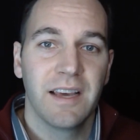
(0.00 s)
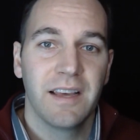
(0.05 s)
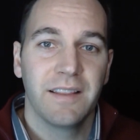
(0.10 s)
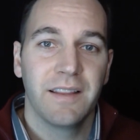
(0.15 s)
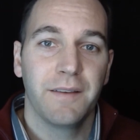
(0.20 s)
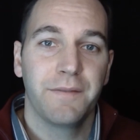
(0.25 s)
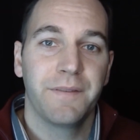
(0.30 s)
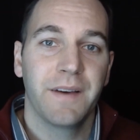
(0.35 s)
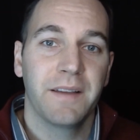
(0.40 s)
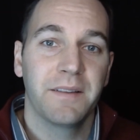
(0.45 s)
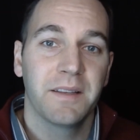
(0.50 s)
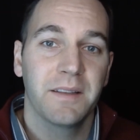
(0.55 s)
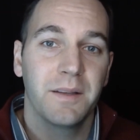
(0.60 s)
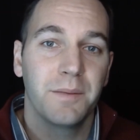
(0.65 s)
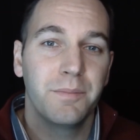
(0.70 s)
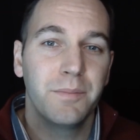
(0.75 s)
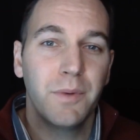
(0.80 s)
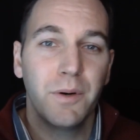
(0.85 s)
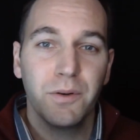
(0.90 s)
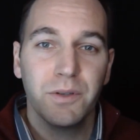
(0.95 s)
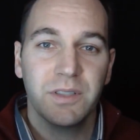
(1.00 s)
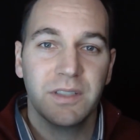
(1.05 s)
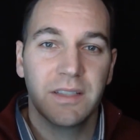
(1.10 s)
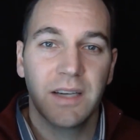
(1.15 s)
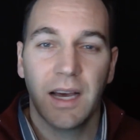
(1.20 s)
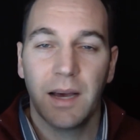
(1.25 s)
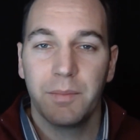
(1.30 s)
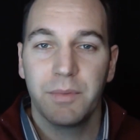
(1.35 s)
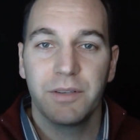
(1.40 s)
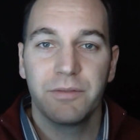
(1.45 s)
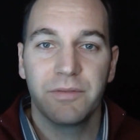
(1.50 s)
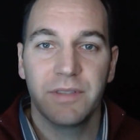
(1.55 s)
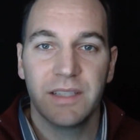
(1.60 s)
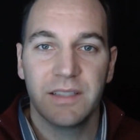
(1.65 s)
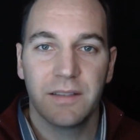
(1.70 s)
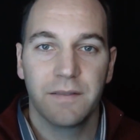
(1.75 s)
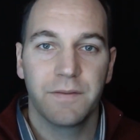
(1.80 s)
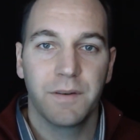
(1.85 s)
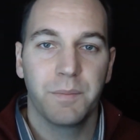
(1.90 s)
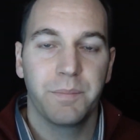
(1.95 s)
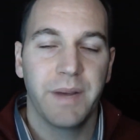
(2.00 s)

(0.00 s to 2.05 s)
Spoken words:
they found that the most common reason for